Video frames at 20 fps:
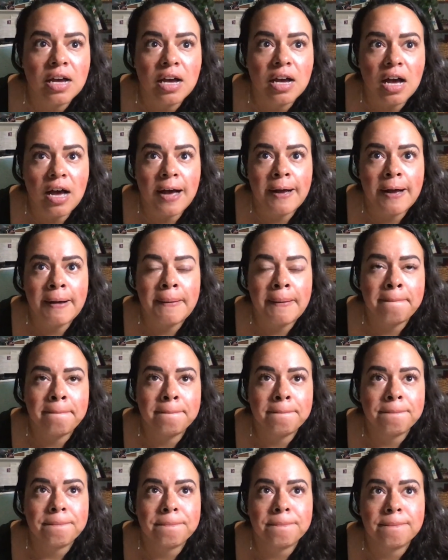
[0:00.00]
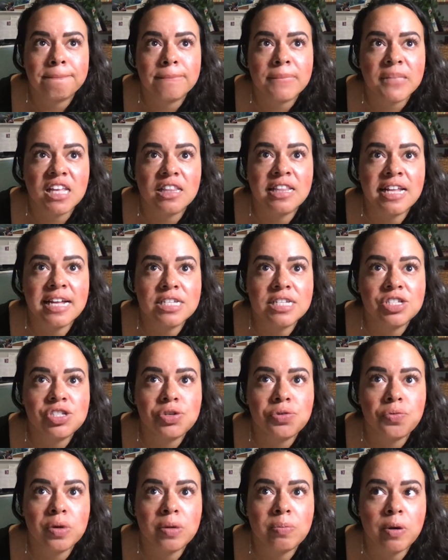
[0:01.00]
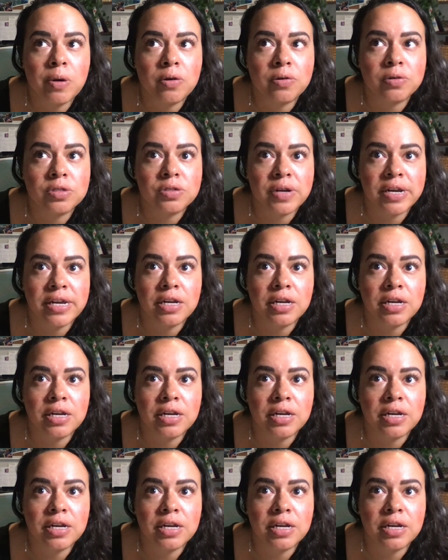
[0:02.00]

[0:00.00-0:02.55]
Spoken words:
That's to repost, right?